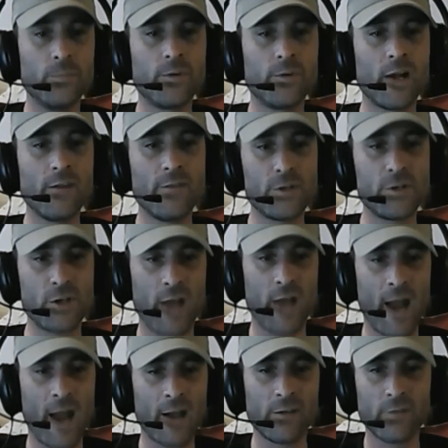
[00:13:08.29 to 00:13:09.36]
So
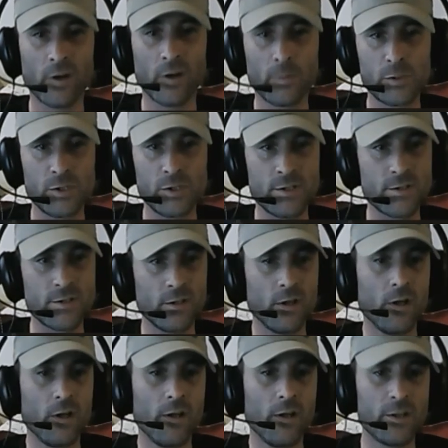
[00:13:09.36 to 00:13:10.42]
Dynavision active
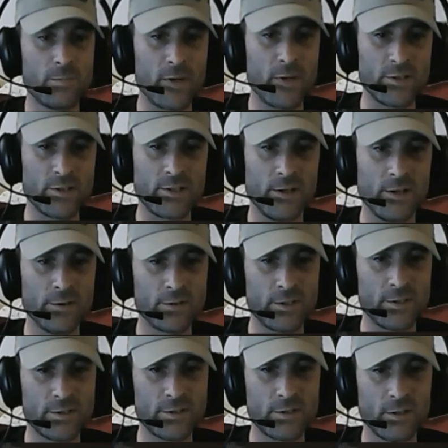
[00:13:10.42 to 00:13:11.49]
options, this basically
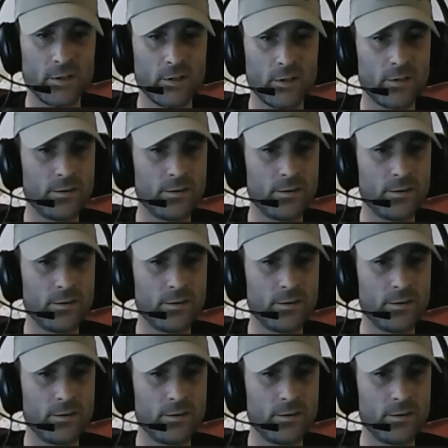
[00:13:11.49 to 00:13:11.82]
tells us